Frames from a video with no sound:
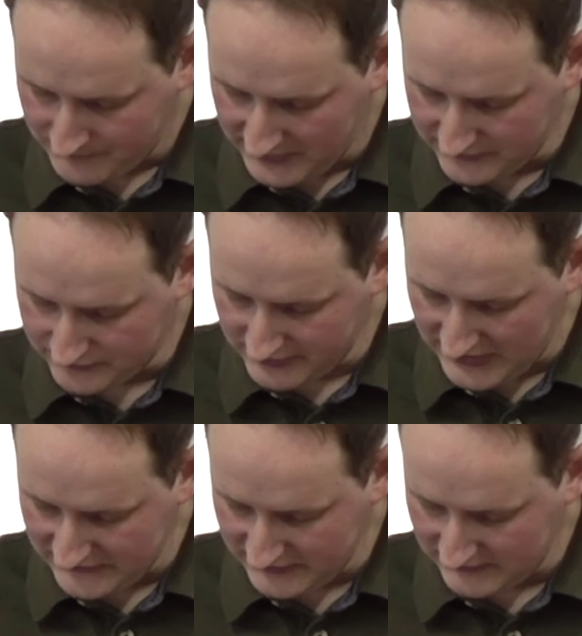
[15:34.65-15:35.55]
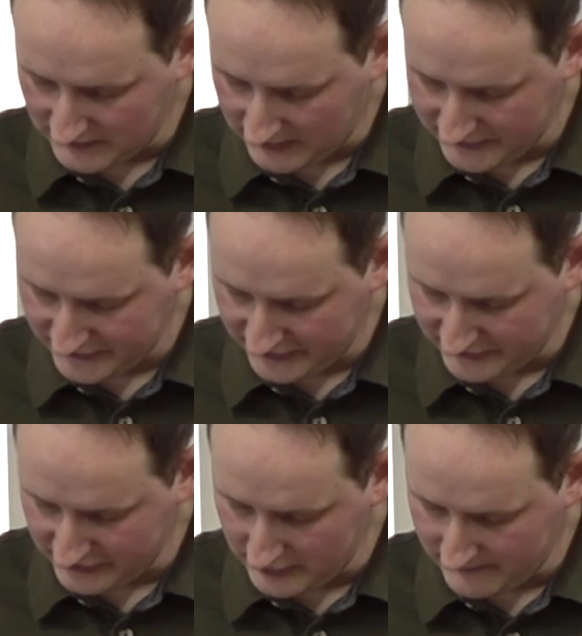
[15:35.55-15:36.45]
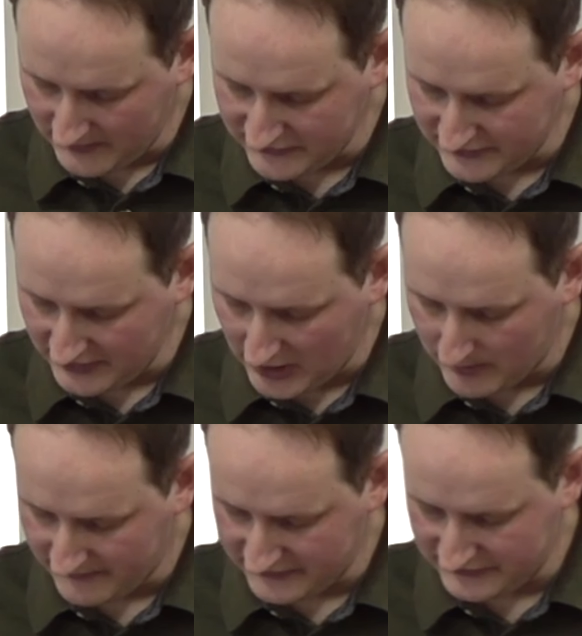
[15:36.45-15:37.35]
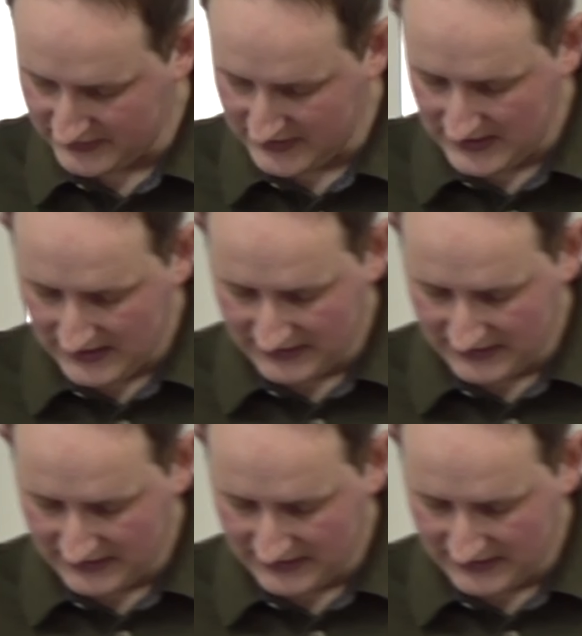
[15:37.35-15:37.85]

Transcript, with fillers: He's raised in Tarsus, the university hub of its day.